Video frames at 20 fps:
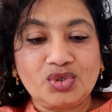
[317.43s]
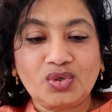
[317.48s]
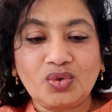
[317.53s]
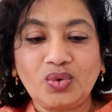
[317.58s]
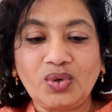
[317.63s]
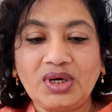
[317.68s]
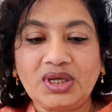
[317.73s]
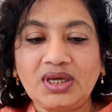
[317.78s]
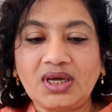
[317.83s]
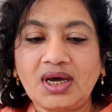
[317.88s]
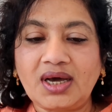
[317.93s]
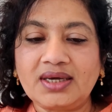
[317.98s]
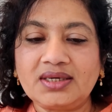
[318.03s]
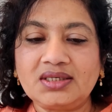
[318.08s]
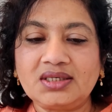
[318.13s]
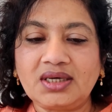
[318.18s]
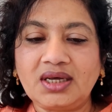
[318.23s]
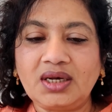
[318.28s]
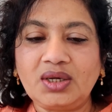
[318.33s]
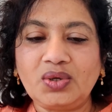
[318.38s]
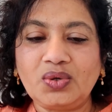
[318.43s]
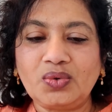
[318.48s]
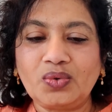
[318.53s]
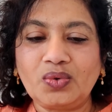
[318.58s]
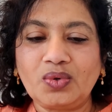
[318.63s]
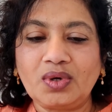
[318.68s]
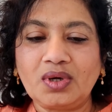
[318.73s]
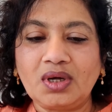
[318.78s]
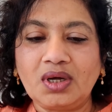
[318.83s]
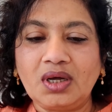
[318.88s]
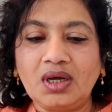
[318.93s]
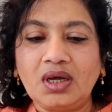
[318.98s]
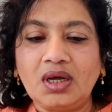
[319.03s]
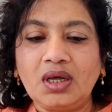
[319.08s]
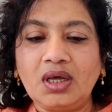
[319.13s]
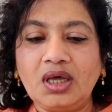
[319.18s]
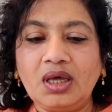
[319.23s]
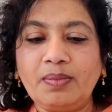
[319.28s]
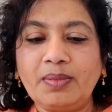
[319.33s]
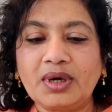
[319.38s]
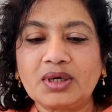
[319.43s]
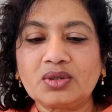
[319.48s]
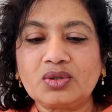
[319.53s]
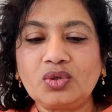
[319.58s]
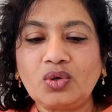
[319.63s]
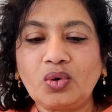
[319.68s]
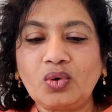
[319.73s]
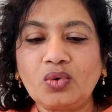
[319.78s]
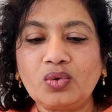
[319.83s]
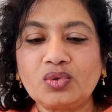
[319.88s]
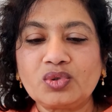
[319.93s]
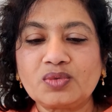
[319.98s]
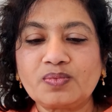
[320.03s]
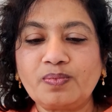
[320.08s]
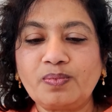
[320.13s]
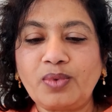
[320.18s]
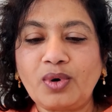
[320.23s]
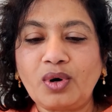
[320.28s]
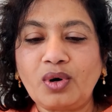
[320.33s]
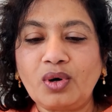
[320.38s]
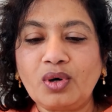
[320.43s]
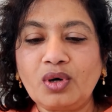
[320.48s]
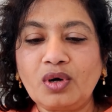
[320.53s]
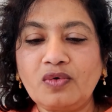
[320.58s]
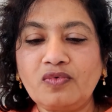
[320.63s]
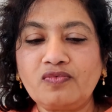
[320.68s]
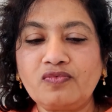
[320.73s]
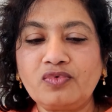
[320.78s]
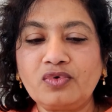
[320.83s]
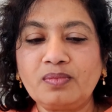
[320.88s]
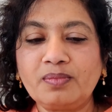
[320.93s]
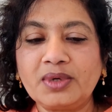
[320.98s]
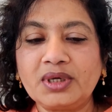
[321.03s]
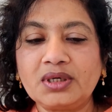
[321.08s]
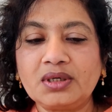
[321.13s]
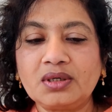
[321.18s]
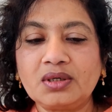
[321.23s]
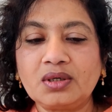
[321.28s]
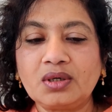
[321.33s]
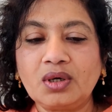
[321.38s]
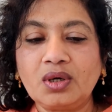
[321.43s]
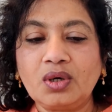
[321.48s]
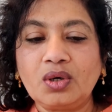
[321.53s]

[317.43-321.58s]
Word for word: Truly, I tell you, among those born of woman,